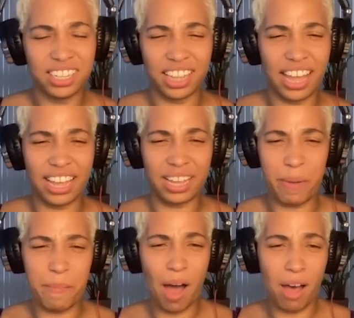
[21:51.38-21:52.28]
like,
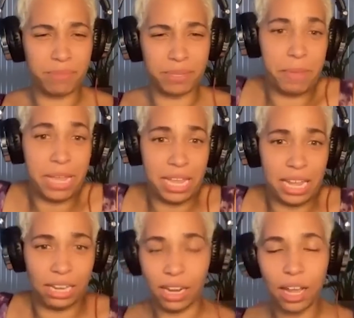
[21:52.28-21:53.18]
mom's
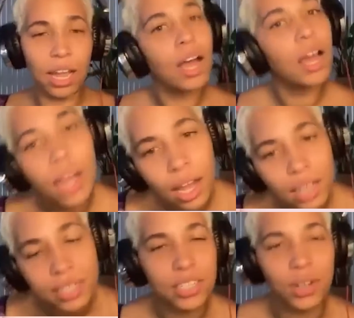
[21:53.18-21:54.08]
mean.
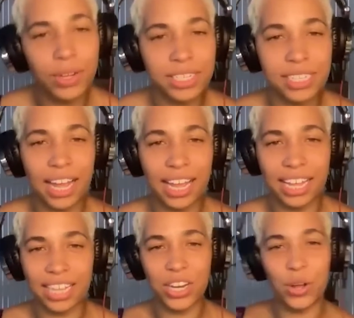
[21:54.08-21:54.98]
So it's
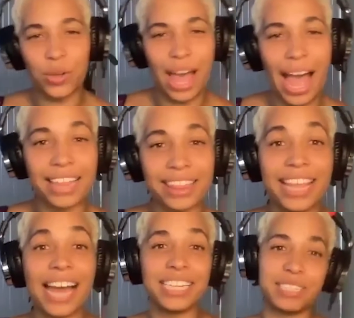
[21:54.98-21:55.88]
like, you know,
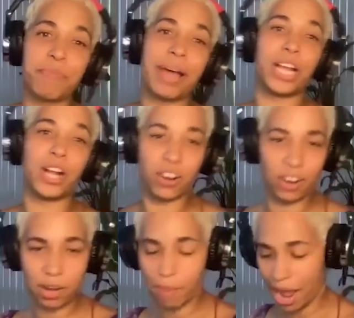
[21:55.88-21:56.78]
that is my
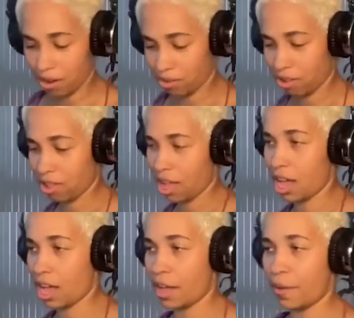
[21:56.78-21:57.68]
current battle.
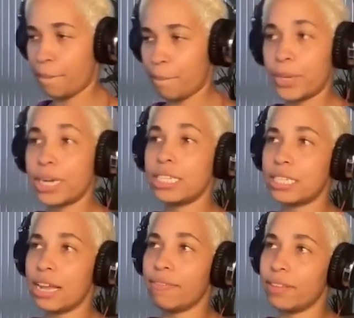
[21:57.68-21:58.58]
But it's
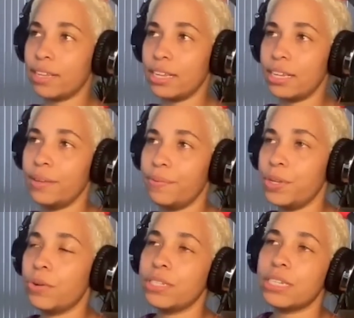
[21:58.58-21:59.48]
definitely,
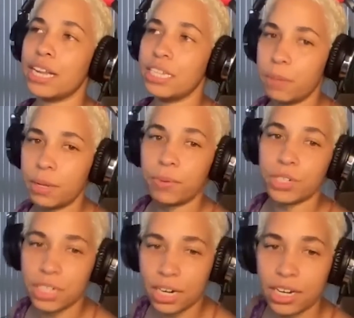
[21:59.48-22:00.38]
you know, it's nice being able
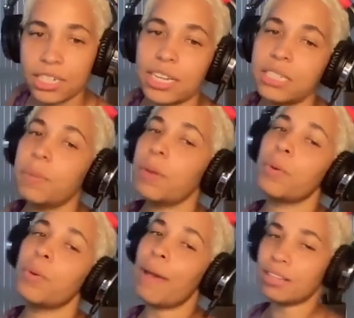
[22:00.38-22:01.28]
to share. It's nice being
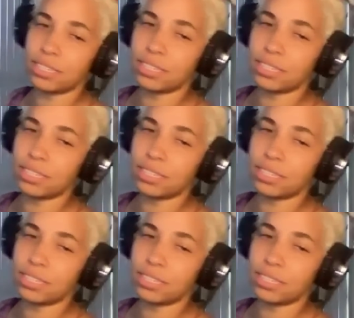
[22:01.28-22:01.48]
able to balance